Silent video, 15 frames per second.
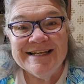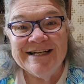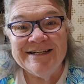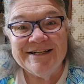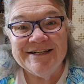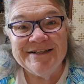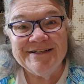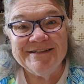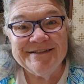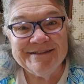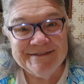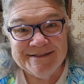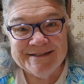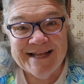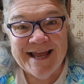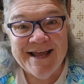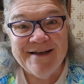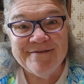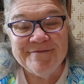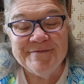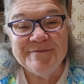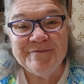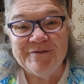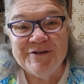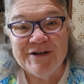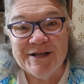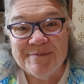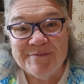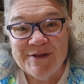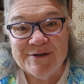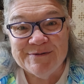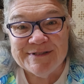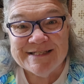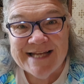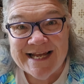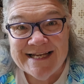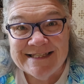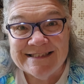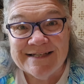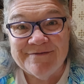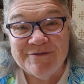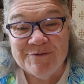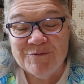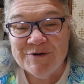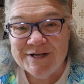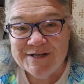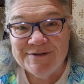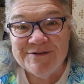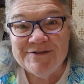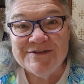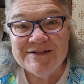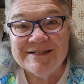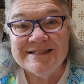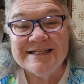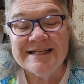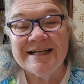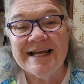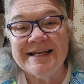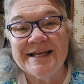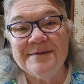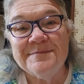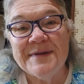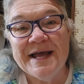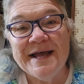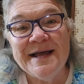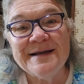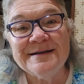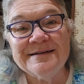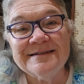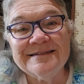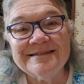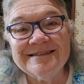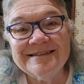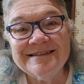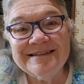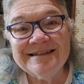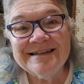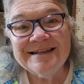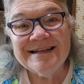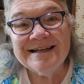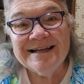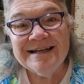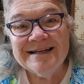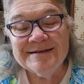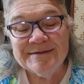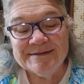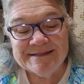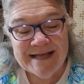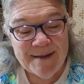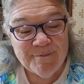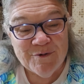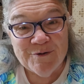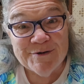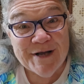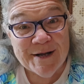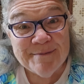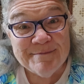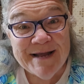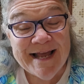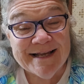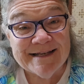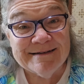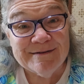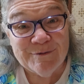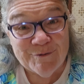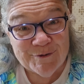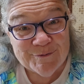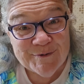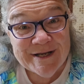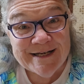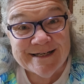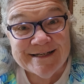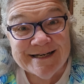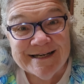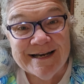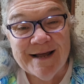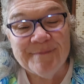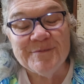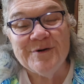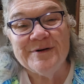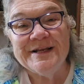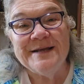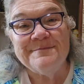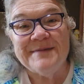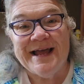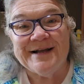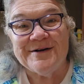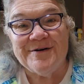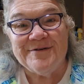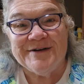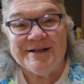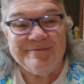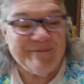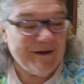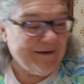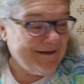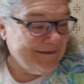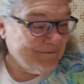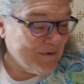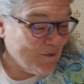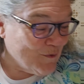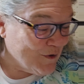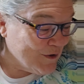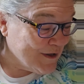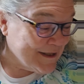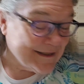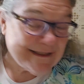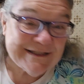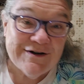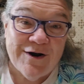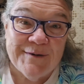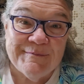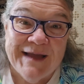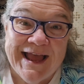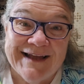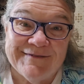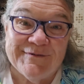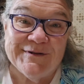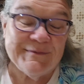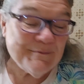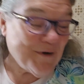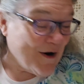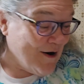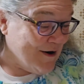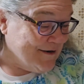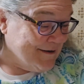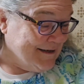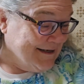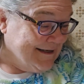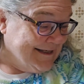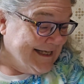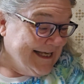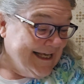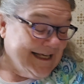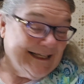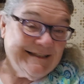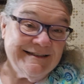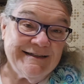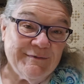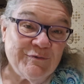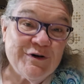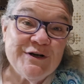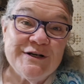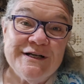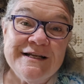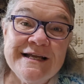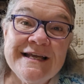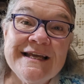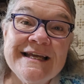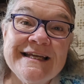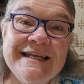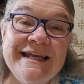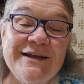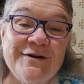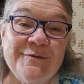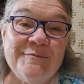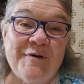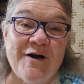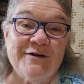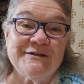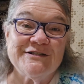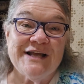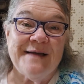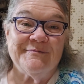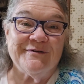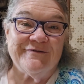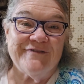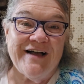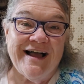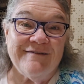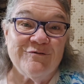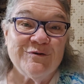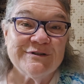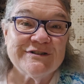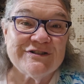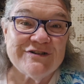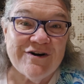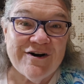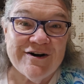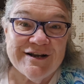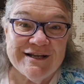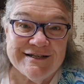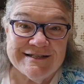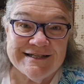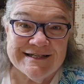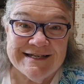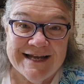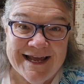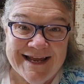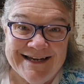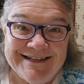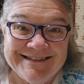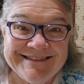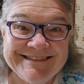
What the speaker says: fill up those days, if you will, until I get back. Because I'm going to come back, Lord willing, and I'm going to get back on it. But we're going to start back with Mark again. We're going to get on Mark chapter 5. We'll start it today.